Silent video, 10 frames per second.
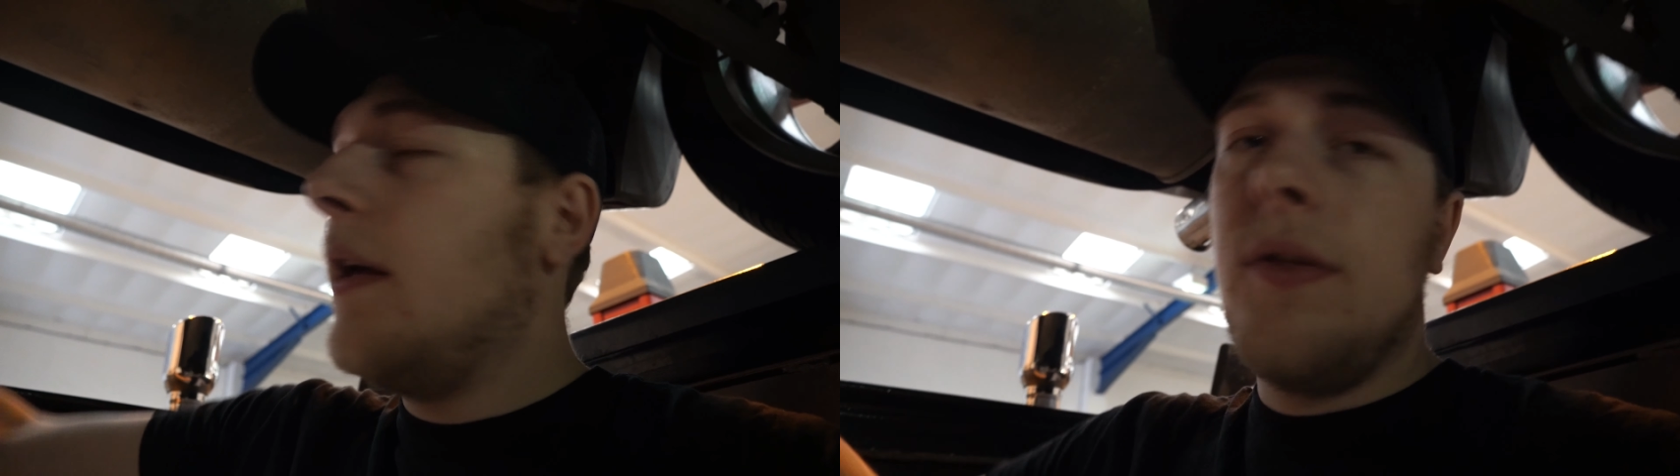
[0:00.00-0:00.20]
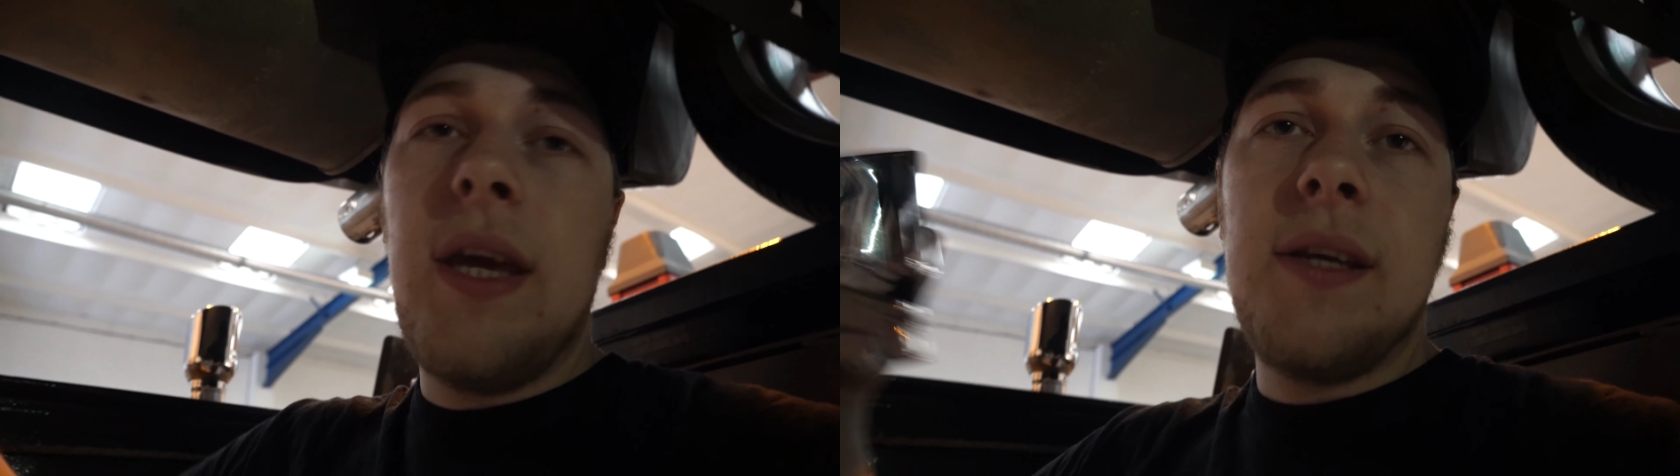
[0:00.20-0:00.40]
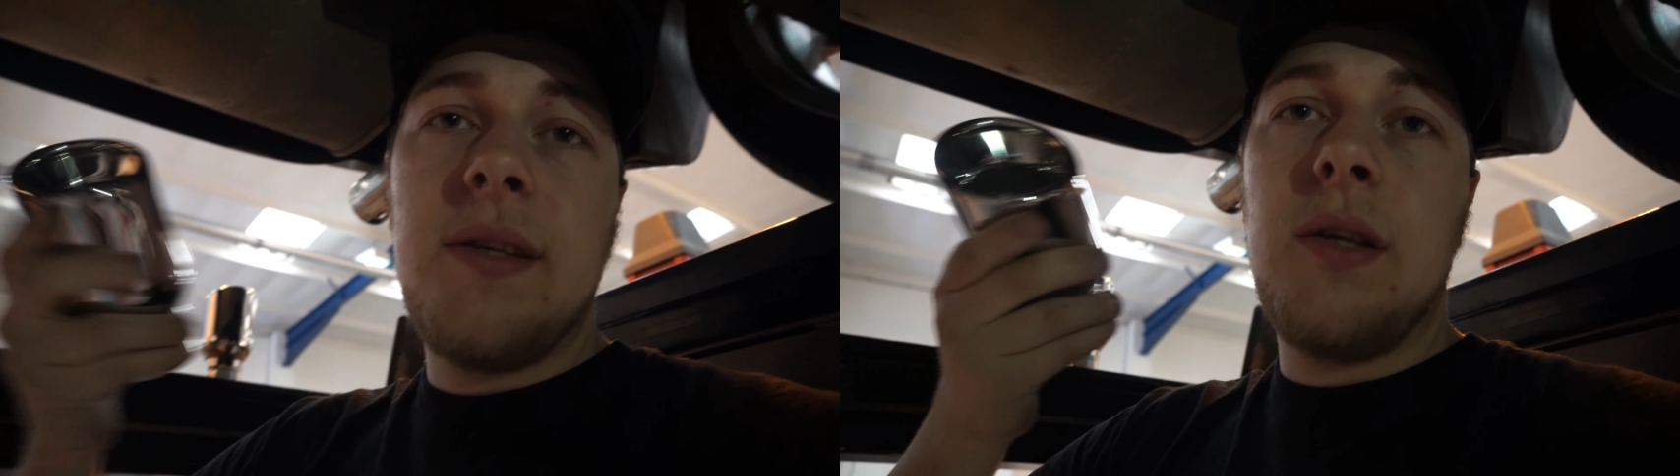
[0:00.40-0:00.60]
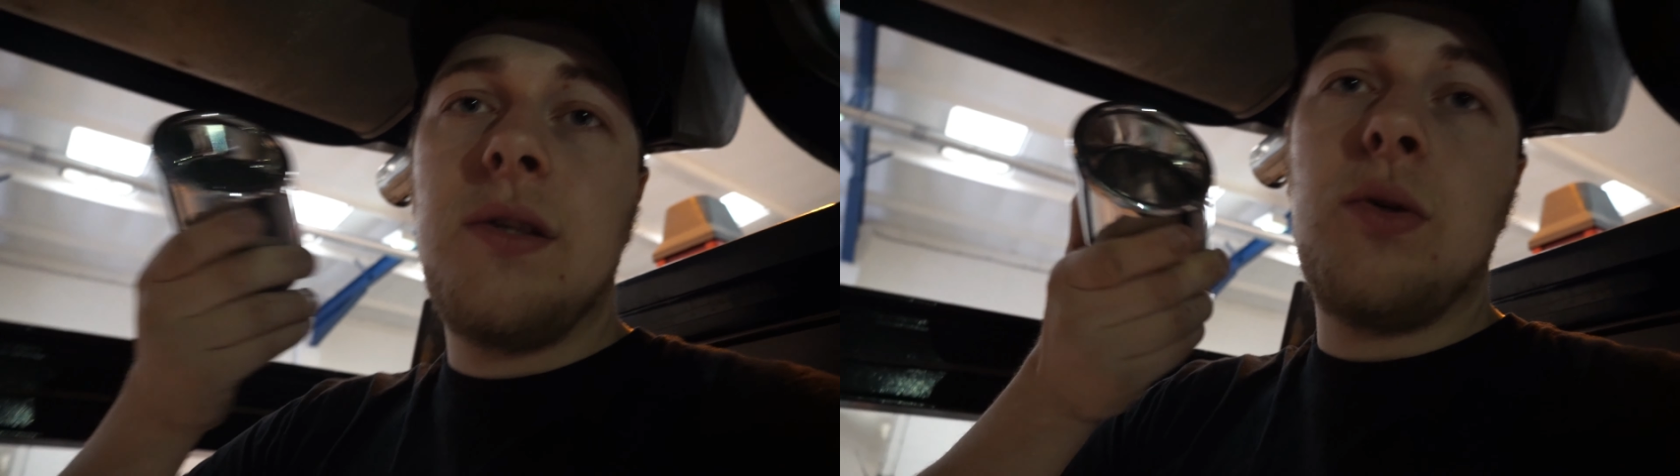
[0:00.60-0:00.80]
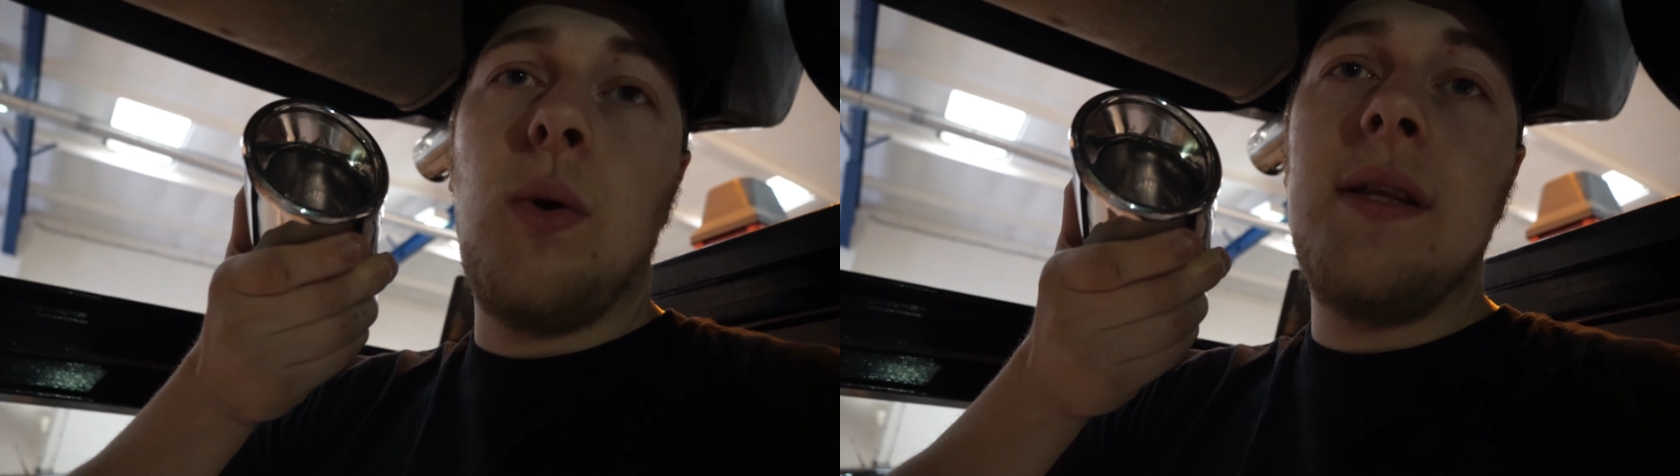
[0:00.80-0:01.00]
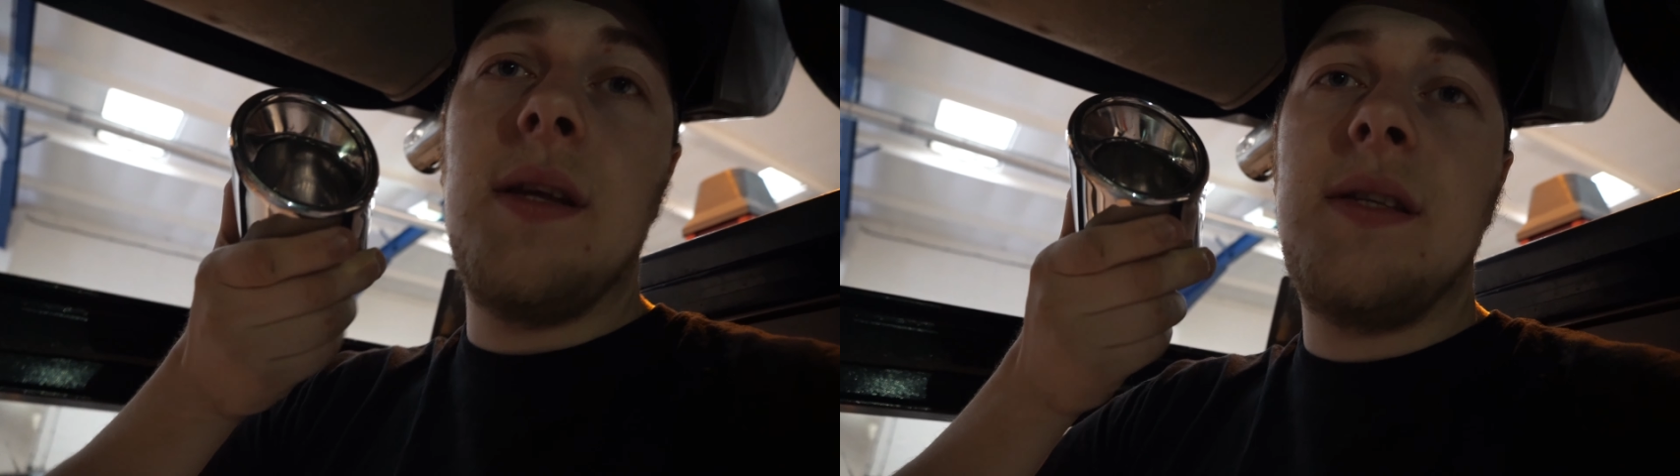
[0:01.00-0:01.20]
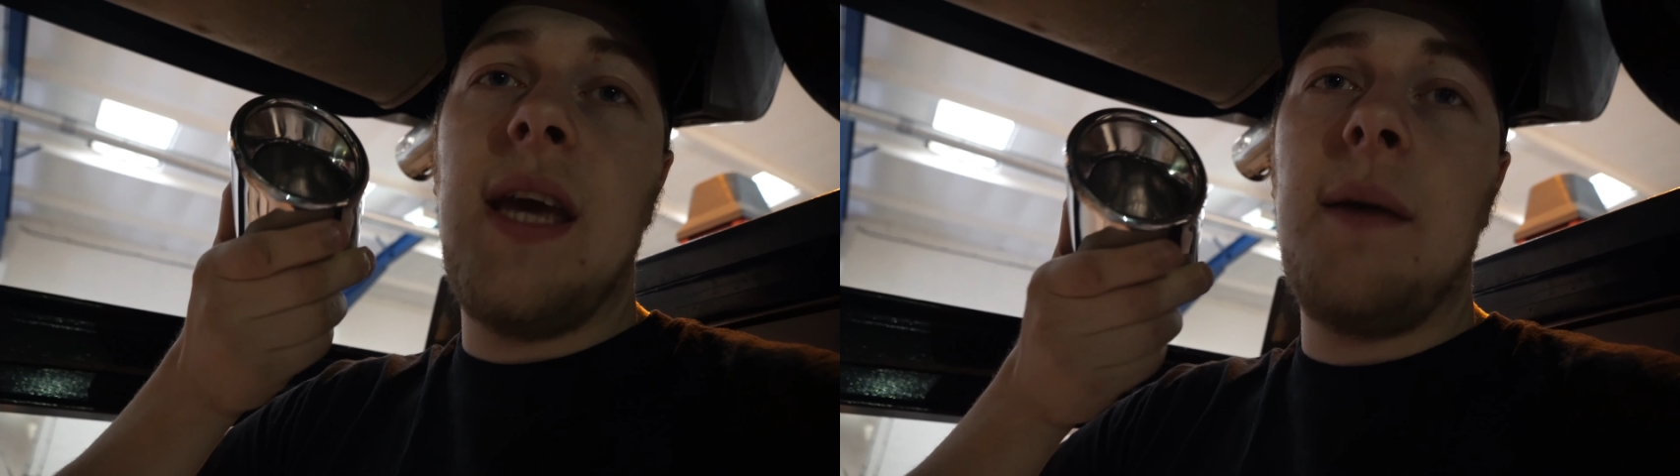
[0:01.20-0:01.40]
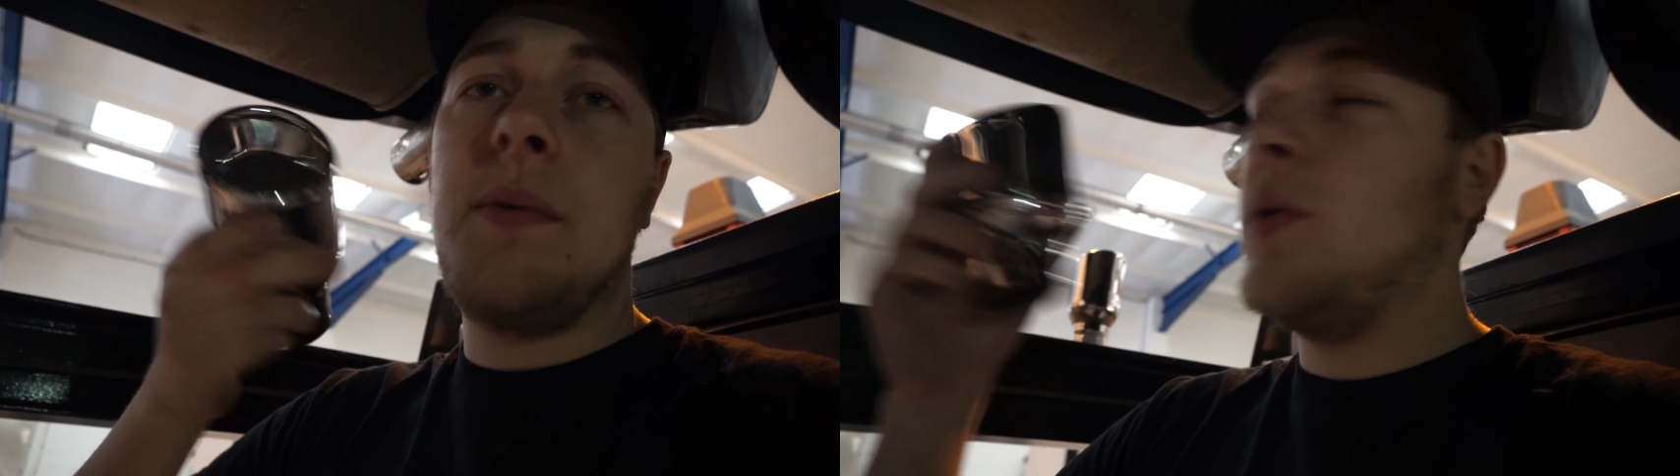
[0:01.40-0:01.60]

These twin tips,